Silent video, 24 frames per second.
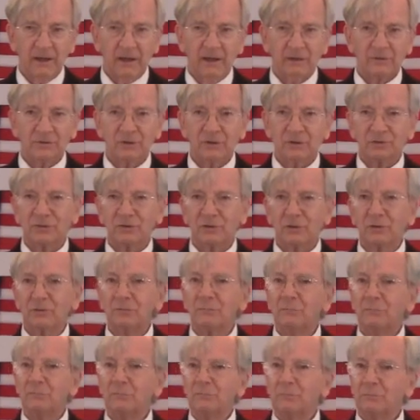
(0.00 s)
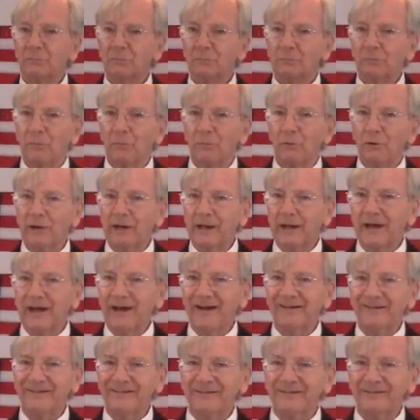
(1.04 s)
just to point
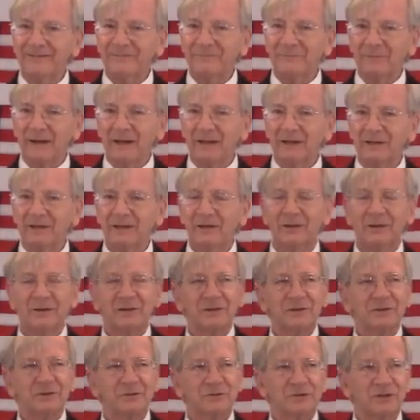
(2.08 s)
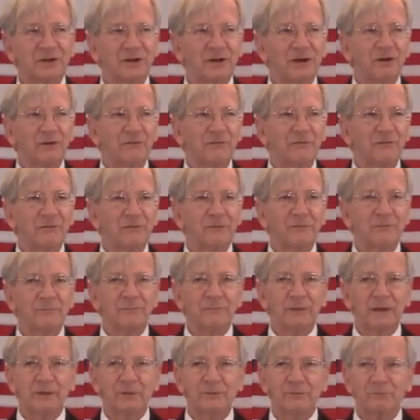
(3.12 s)
out myself,
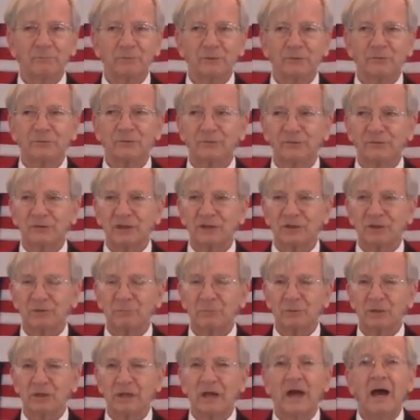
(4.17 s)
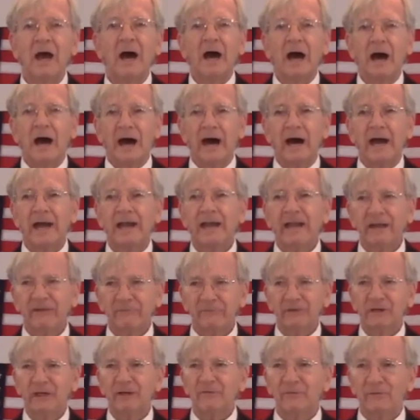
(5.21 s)
my own personal testimony, I
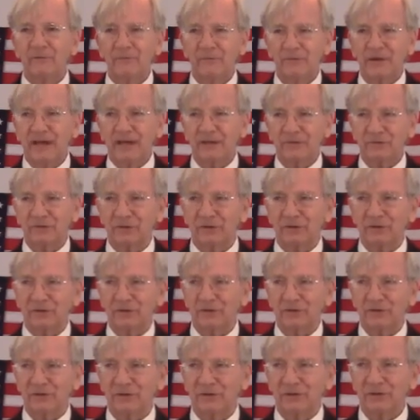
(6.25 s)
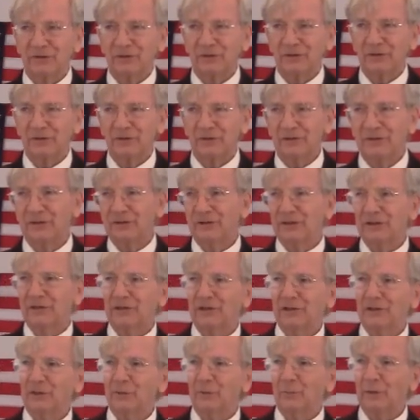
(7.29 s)
have never fasted
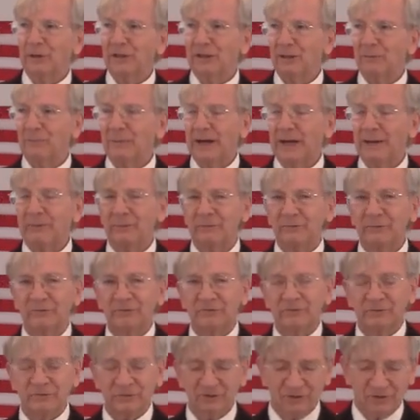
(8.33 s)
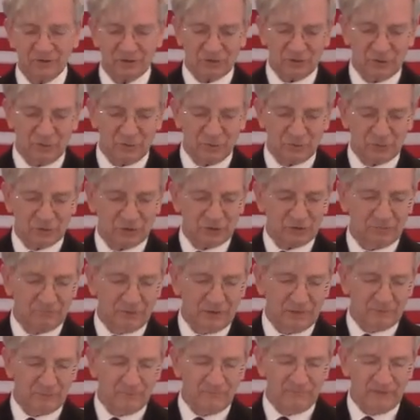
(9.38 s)
in the way the Bible shows some
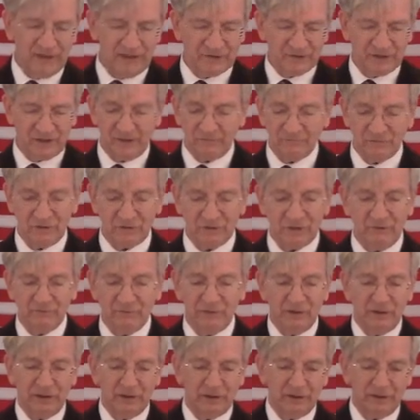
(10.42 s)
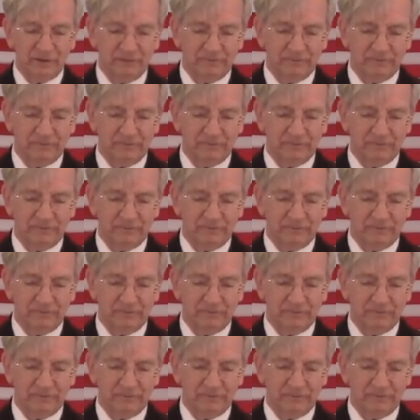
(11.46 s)
people fasting. I've just never done it.